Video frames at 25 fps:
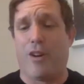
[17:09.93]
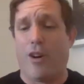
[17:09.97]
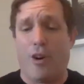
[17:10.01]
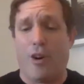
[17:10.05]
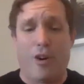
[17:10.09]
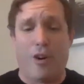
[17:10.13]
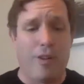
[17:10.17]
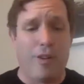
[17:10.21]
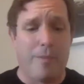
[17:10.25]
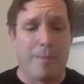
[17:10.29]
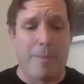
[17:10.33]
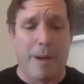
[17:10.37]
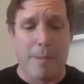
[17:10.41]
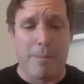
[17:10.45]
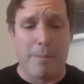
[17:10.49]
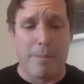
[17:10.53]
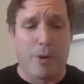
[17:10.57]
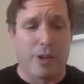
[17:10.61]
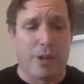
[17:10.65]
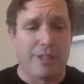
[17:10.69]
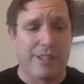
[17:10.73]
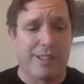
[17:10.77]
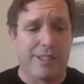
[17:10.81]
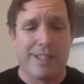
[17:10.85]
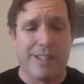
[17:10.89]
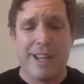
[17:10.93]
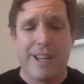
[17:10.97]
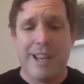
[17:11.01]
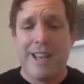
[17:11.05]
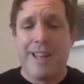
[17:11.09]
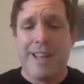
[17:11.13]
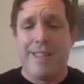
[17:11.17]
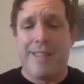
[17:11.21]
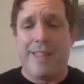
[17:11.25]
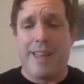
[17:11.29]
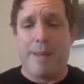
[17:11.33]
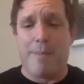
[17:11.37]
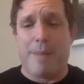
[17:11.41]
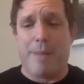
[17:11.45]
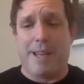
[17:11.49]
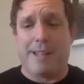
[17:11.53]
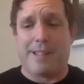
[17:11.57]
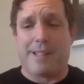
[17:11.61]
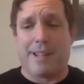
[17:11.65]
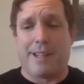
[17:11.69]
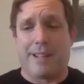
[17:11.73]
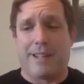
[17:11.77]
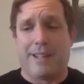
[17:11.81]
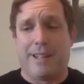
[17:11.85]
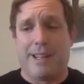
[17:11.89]
All of my books, they
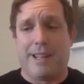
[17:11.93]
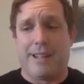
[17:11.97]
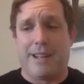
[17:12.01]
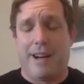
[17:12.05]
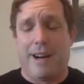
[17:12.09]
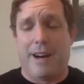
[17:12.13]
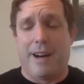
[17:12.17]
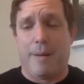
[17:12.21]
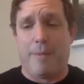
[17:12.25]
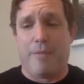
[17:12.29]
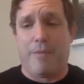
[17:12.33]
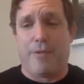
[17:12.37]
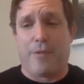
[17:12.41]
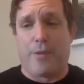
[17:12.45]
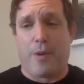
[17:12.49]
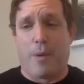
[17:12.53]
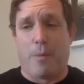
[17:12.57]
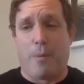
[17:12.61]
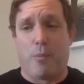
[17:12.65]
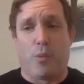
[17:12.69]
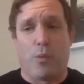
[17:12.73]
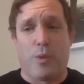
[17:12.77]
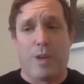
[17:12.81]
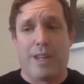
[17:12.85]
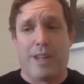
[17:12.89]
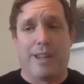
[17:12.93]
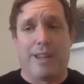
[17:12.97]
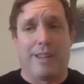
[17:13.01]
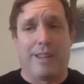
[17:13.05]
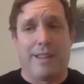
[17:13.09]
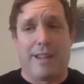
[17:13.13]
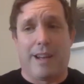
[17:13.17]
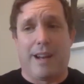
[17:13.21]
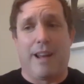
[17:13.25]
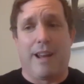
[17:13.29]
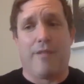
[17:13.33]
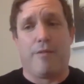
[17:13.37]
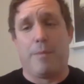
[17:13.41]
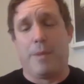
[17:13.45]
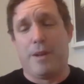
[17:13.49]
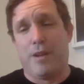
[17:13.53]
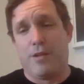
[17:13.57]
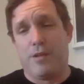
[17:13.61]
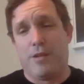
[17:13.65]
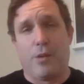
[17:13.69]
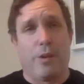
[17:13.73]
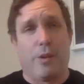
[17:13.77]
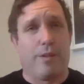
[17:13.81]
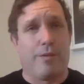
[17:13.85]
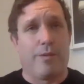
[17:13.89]
basically come from reading that I've been
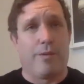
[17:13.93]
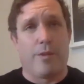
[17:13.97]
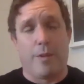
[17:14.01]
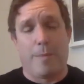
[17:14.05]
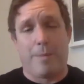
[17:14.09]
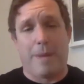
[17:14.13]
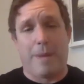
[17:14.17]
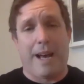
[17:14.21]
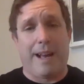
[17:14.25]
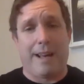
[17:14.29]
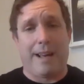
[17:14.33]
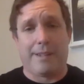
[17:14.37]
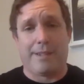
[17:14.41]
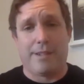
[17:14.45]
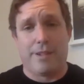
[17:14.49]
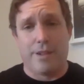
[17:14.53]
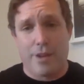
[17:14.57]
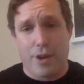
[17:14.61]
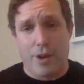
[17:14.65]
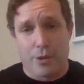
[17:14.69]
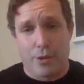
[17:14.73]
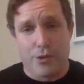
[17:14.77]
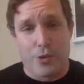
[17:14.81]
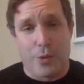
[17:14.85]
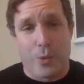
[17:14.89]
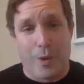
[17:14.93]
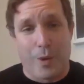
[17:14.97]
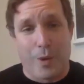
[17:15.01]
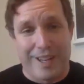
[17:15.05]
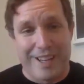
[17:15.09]
doing for the past, you know, 20